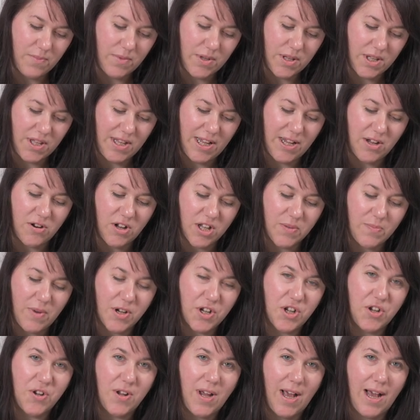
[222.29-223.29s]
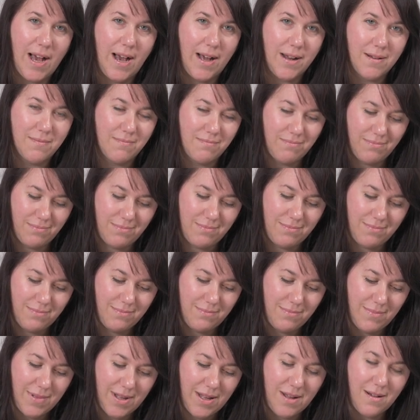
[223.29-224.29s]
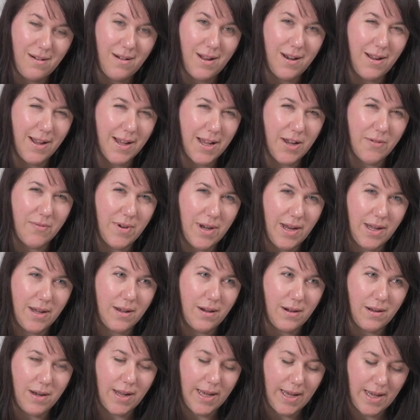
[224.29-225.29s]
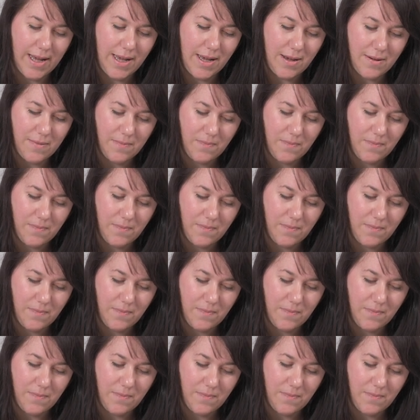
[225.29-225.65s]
Stick on as much as you can. I like it really garlicky.